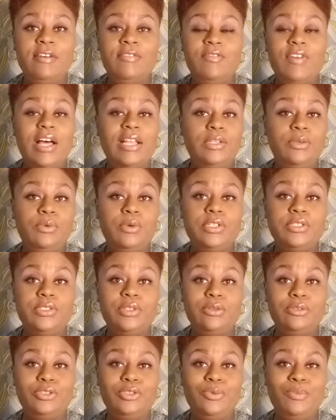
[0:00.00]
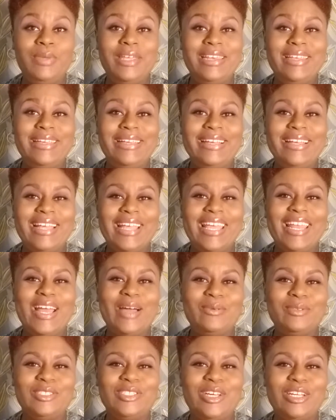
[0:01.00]
Follow on social media, and I
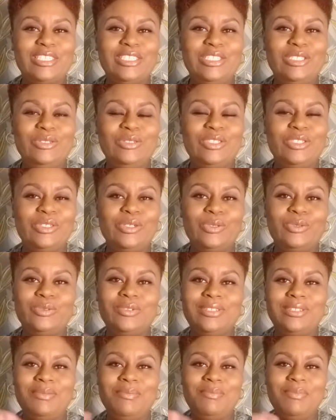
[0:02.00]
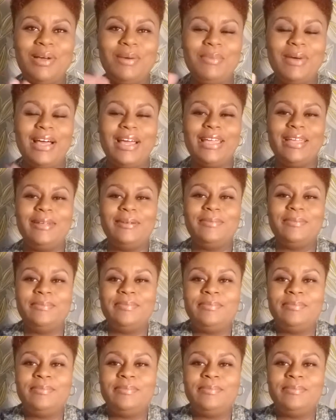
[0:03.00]
will talk to you soon. Bye-bye.